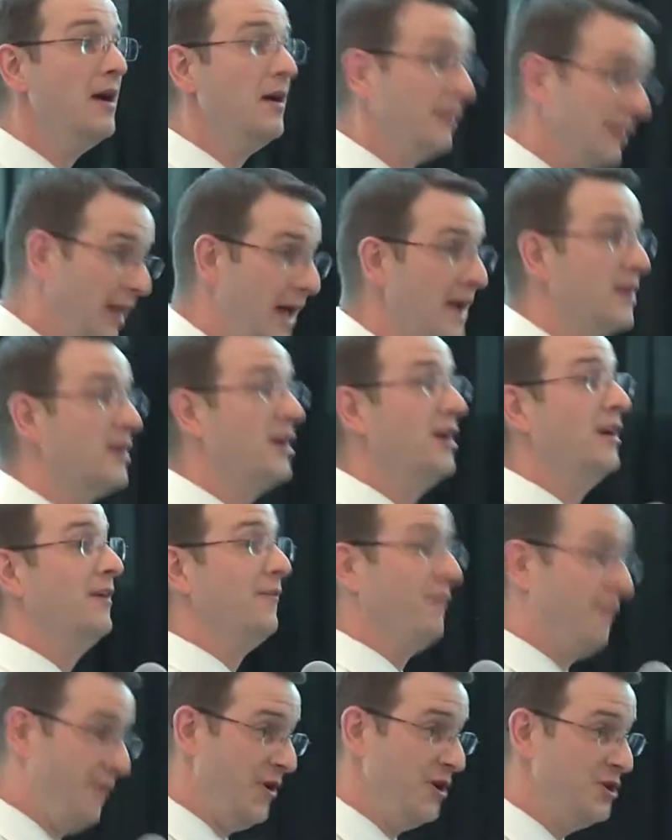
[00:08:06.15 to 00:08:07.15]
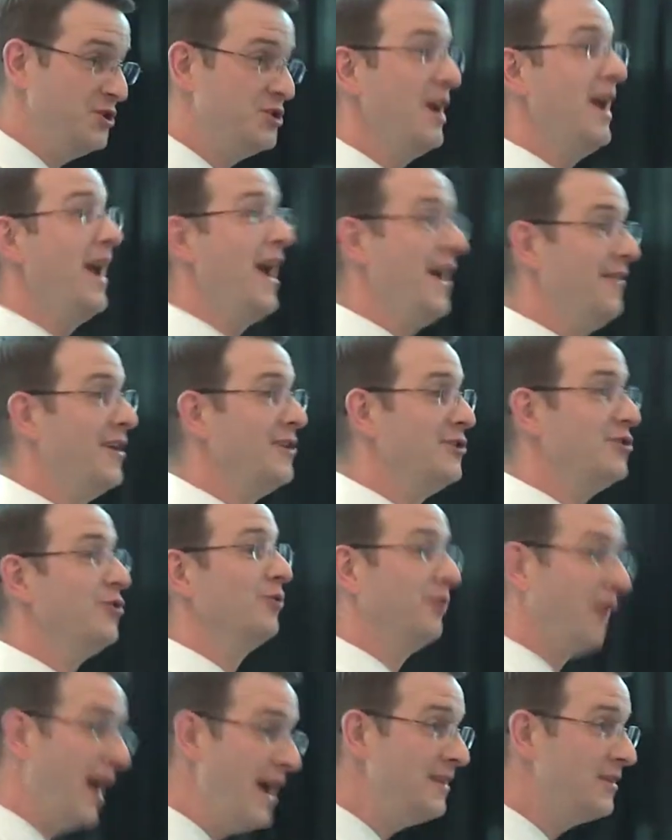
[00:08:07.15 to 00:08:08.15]
like fish and they
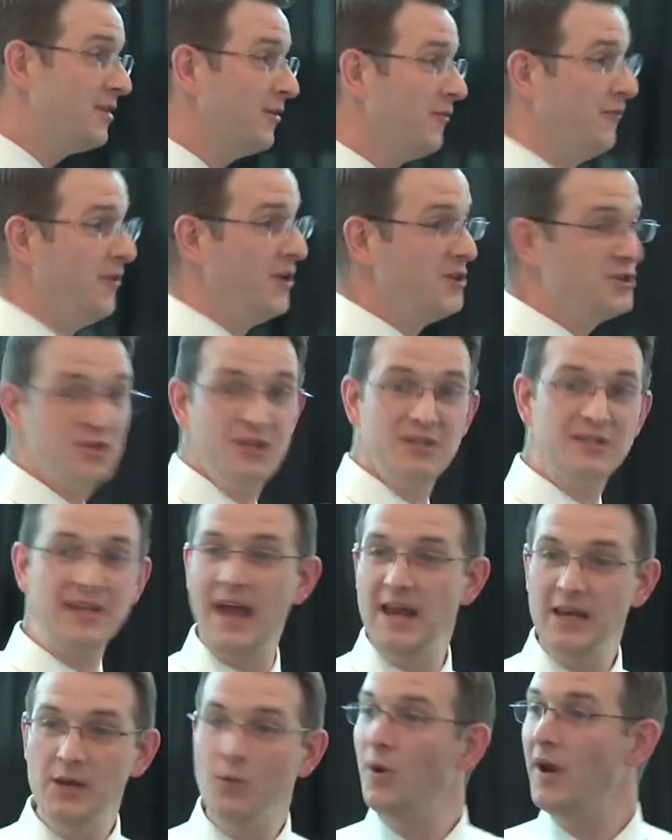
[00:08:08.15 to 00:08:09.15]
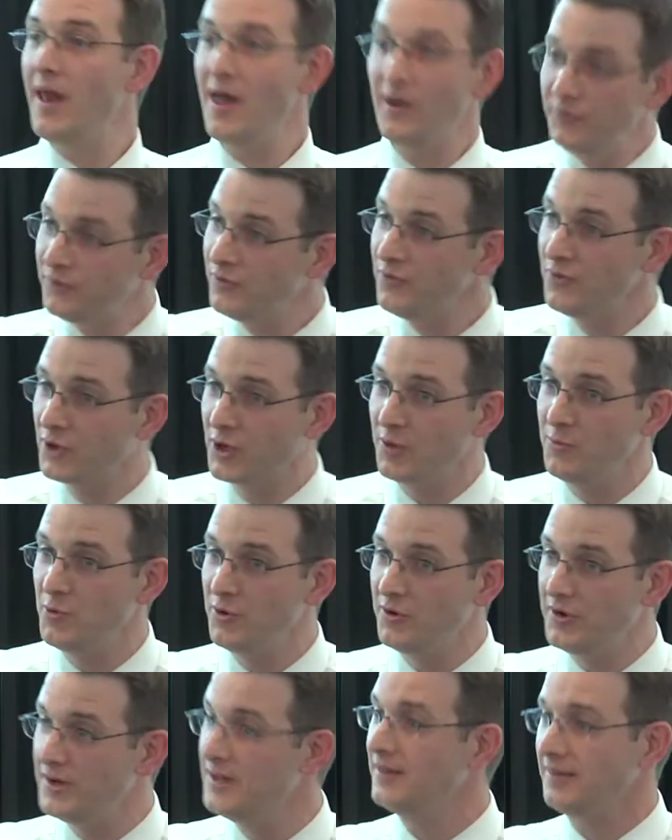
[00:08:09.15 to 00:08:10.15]
do like to fish, does anyone else in the
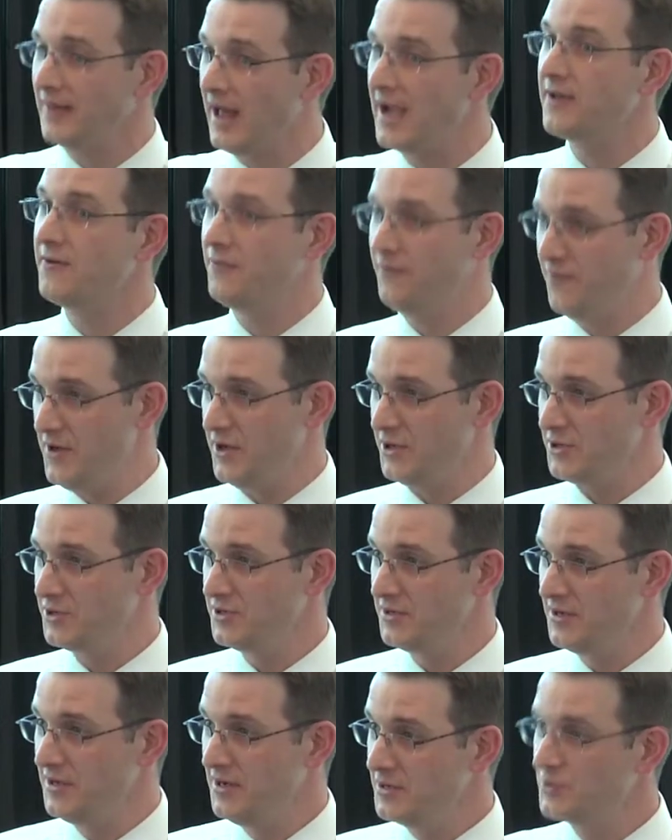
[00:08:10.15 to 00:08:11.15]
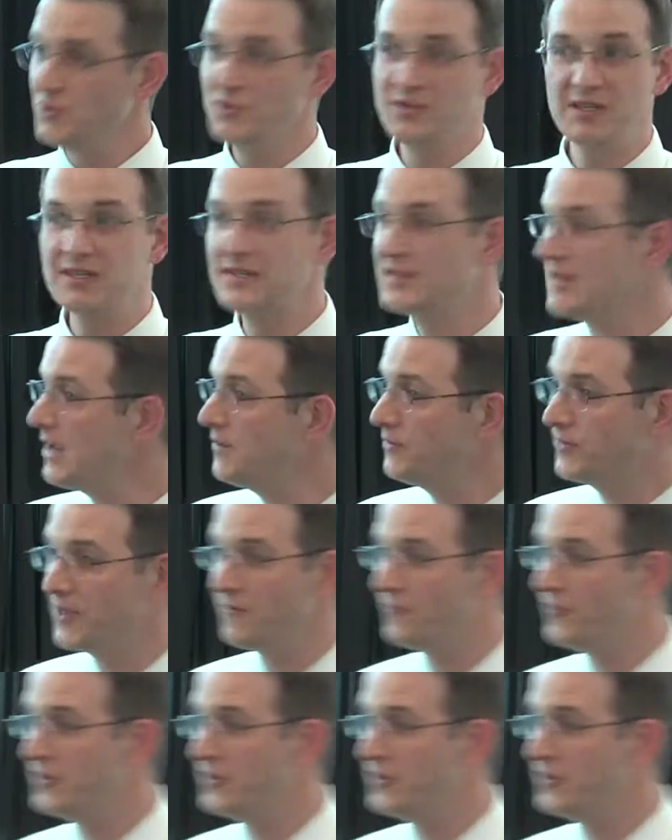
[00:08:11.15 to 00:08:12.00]
community like fish? So it's the same thing